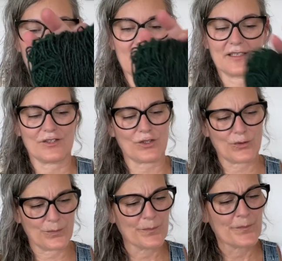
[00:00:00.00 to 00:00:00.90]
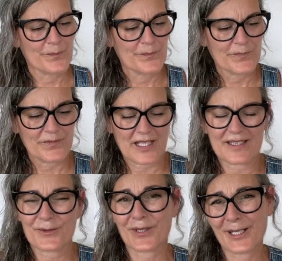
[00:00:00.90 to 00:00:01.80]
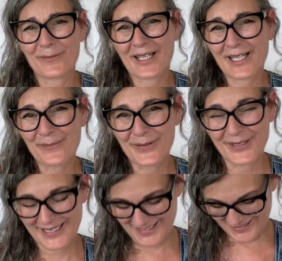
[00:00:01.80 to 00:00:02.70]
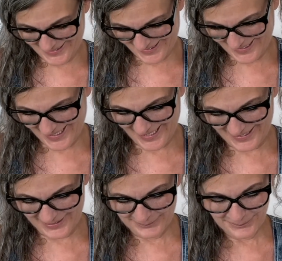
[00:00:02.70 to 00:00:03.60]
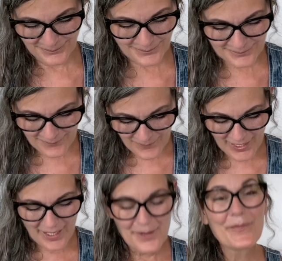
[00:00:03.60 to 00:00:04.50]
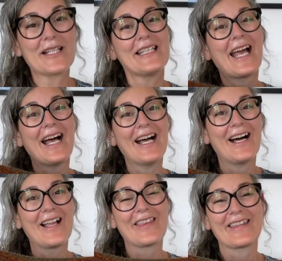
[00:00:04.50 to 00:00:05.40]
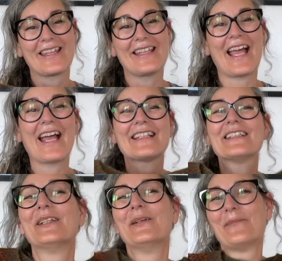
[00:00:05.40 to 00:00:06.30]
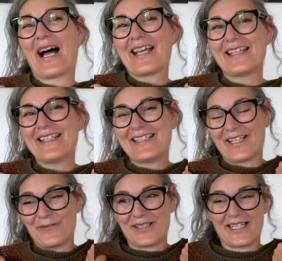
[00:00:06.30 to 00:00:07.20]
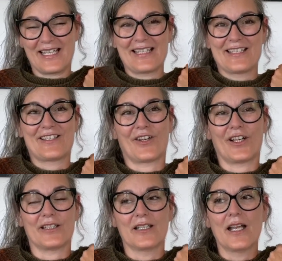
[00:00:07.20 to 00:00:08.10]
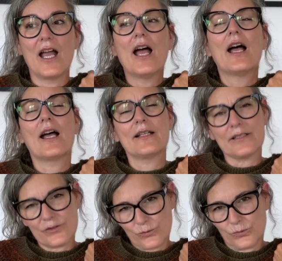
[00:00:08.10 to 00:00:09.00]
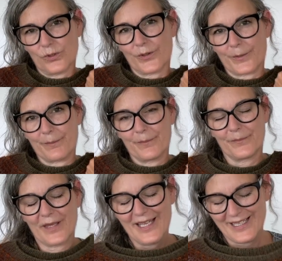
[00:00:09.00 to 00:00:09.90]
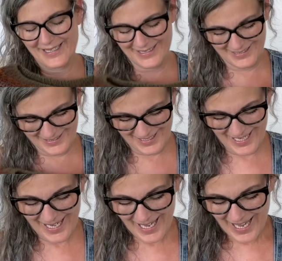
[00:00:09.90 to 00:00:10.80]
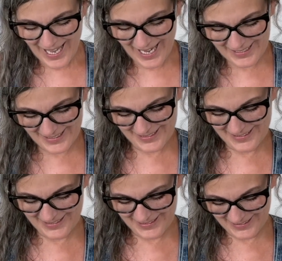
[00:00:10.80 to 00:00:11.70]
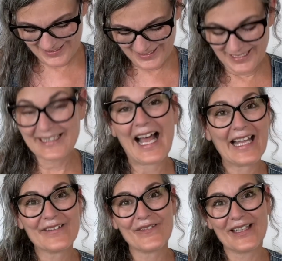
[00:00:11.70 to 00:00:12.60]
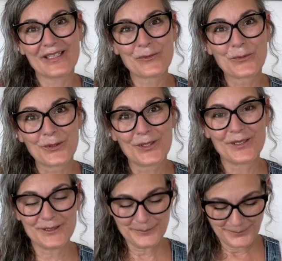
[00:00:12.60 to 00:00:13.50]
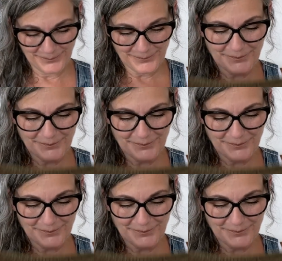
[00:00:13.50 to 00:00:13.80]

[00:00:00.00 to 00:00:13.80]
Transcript: it. So that's what I'm gonna put in instead. But yeah, other than that, my shifty is done and it's warm. I knitted in a Latvian wool,